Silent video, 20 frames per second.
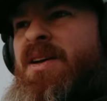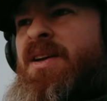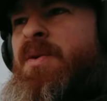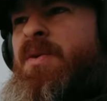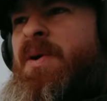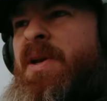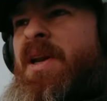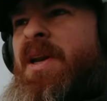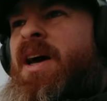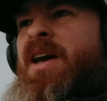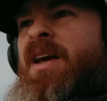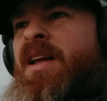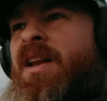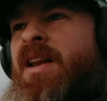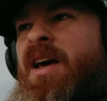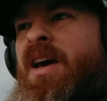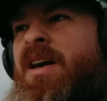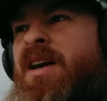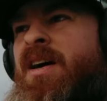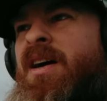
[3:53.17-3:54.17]
We
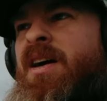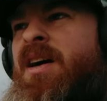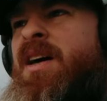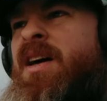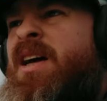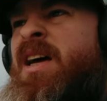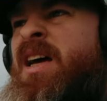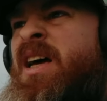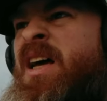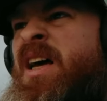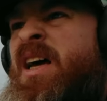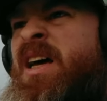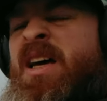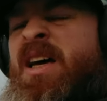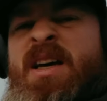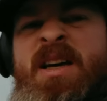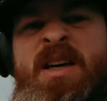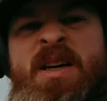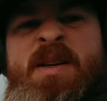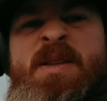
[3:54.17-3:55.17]
like a
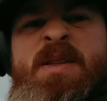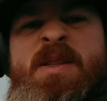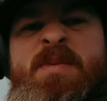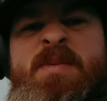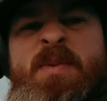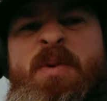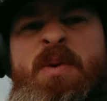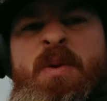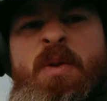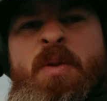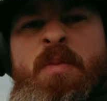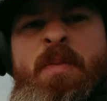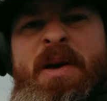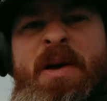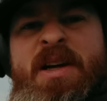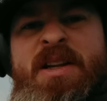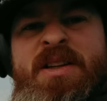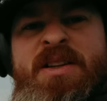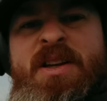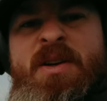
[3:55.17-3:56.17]
smooth
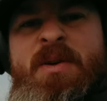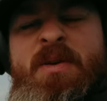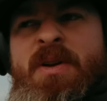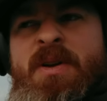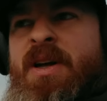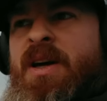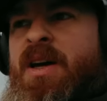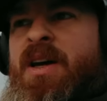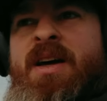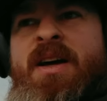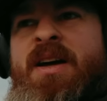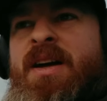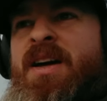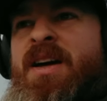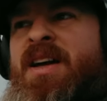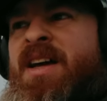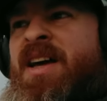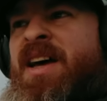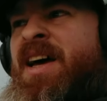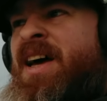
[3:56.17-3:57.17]
build, don't
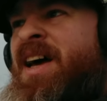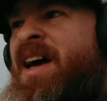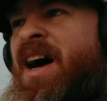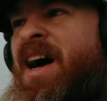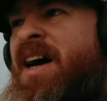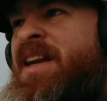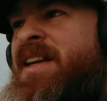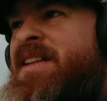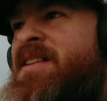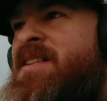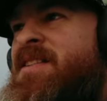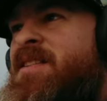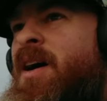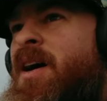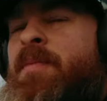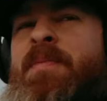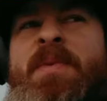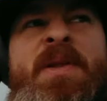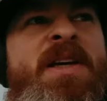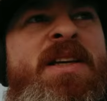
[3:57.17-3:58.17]
I need to
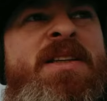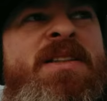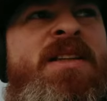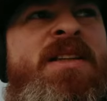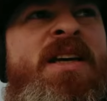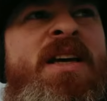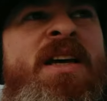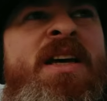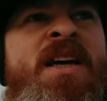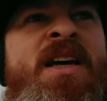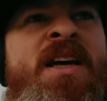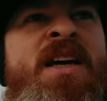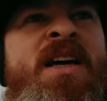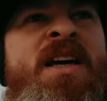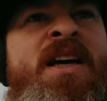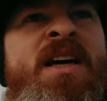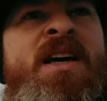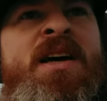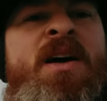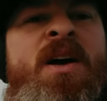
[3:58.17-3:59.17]
stop these.
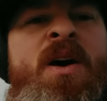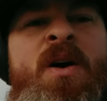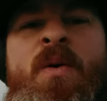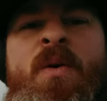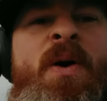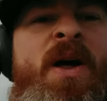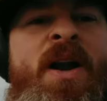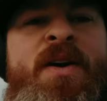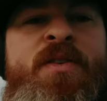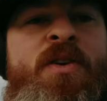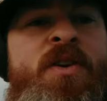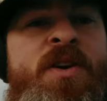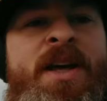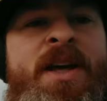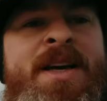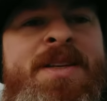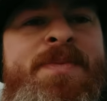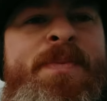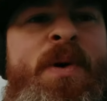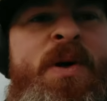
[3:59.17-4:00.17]
Whatever,
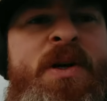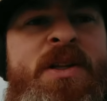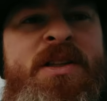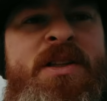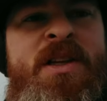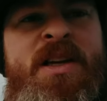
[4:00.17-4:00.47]
next point.